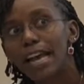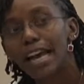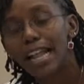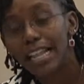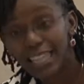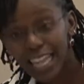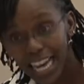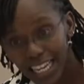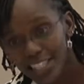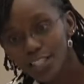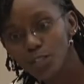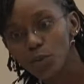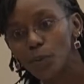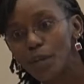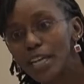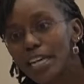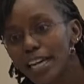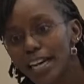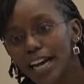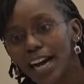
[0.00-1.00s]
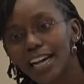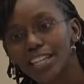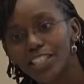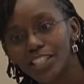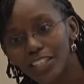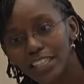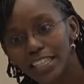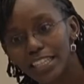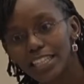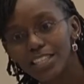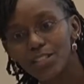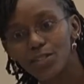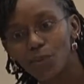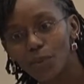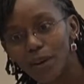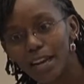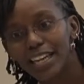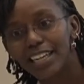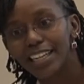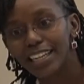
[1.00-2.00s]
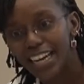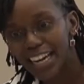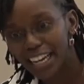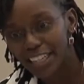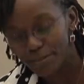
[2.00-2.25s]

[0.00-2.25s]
last week, actually, is when